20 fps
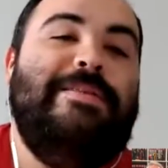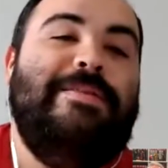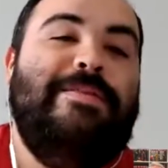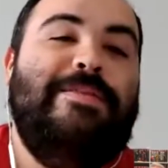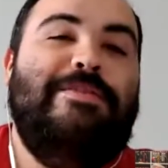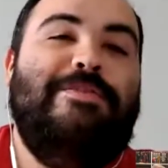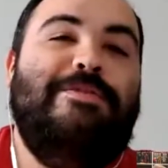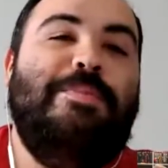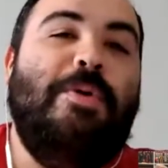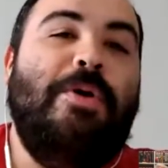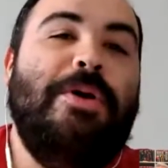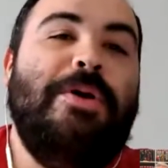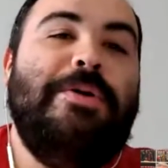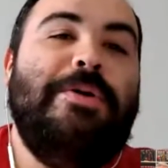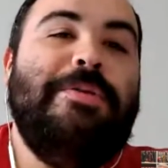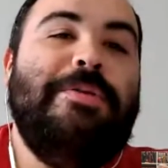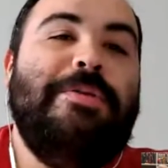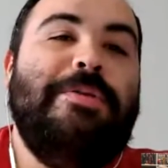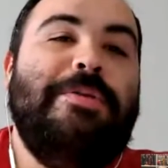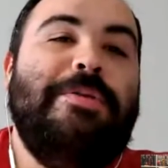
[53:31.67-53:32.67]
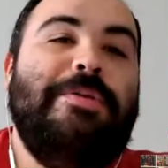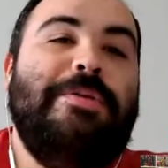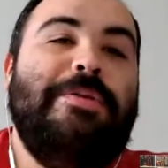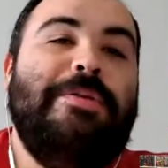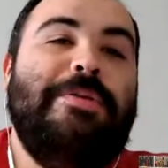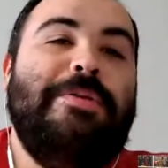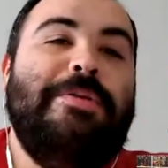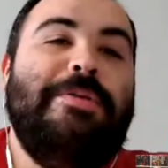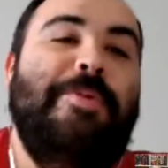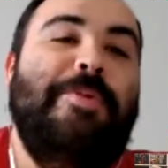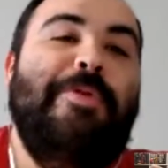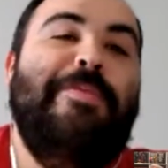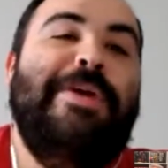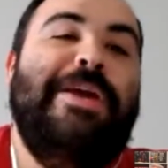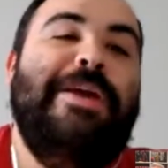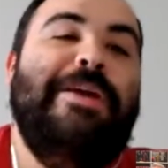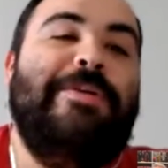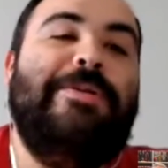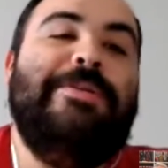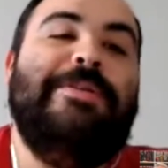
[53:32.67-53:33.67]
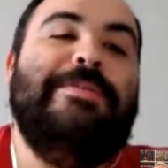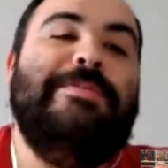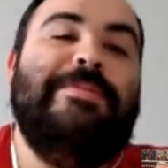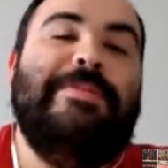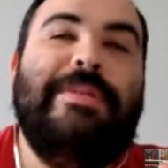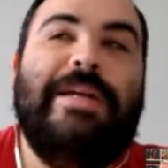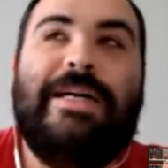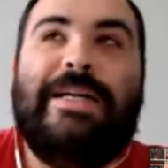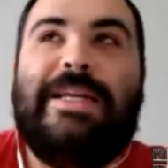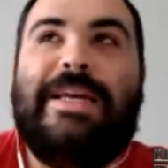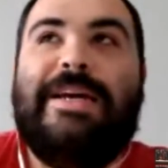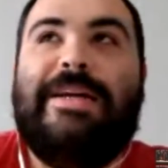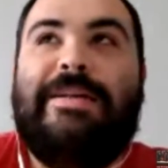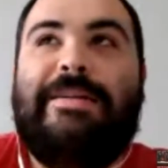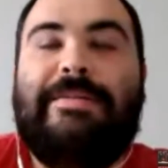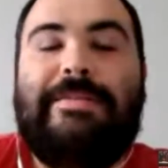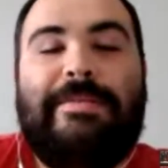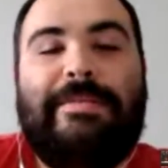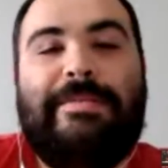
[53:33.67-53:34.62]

spoil the movie or not yet?